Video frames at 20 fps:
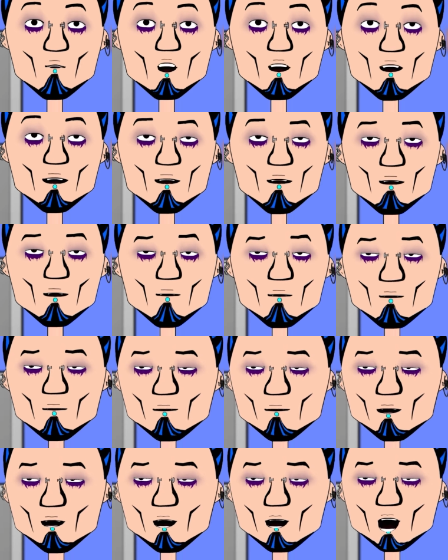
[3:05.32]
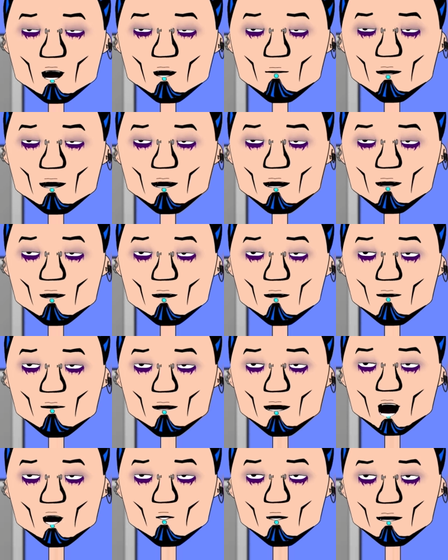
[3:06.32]
what do we got? Okay, Doctor Ami,
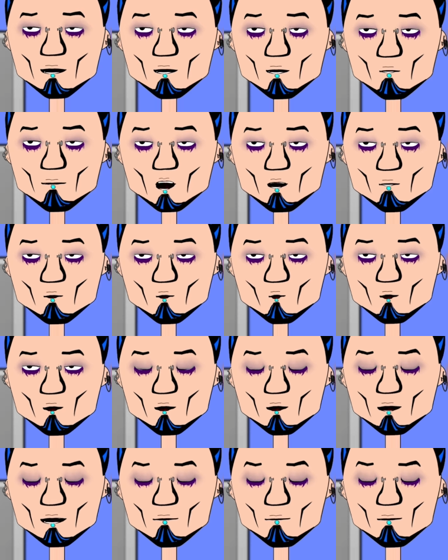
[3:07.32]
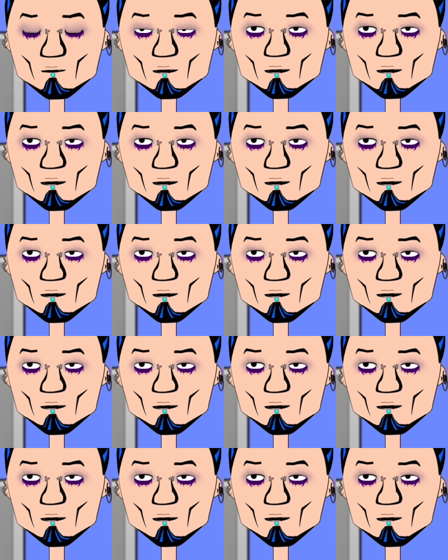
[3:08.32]
tell us about uh, blue waffle